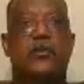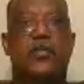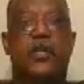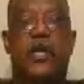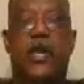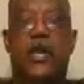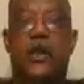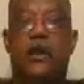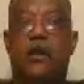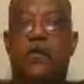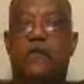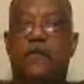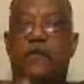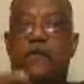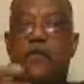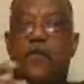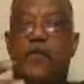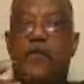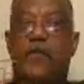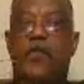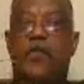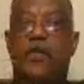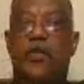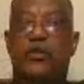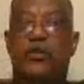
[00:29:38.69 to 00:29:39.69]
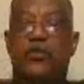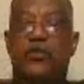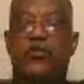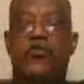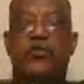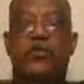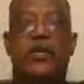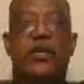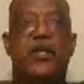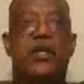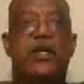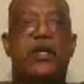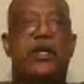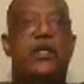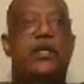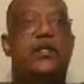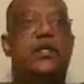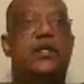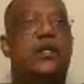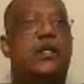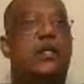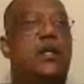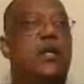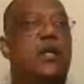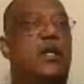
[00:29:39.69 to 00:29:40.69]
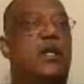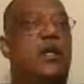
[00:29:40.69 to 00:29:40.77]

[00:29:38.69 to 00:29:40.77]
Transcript: care for the children.